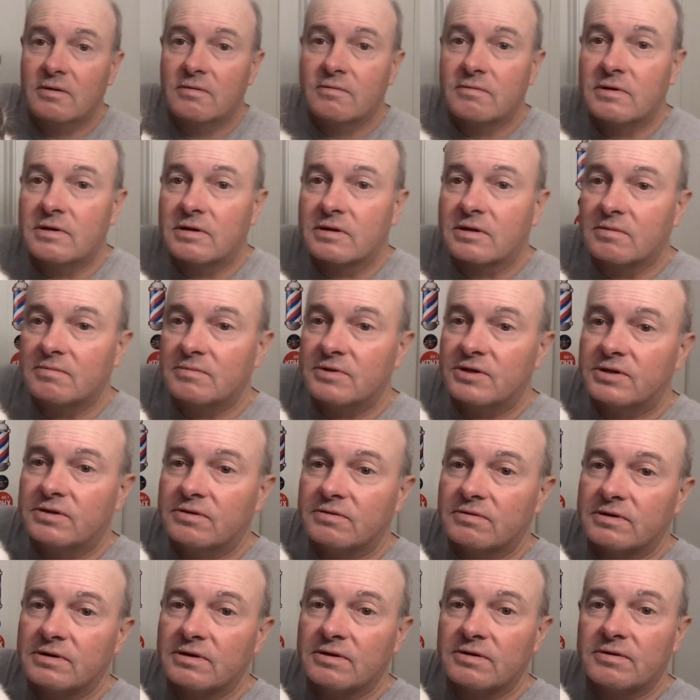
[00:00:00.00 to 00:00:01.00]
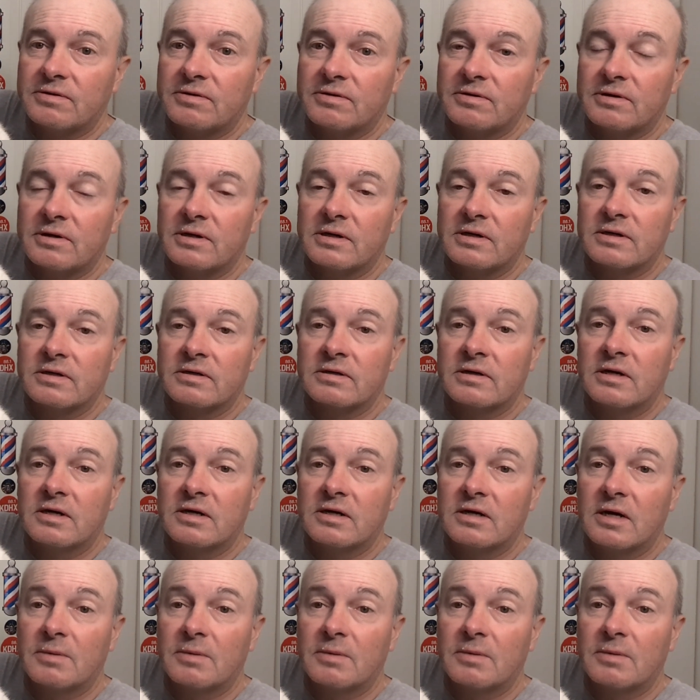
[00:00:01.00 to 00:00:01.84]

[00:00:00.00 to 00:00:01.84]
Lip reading: Welcome to another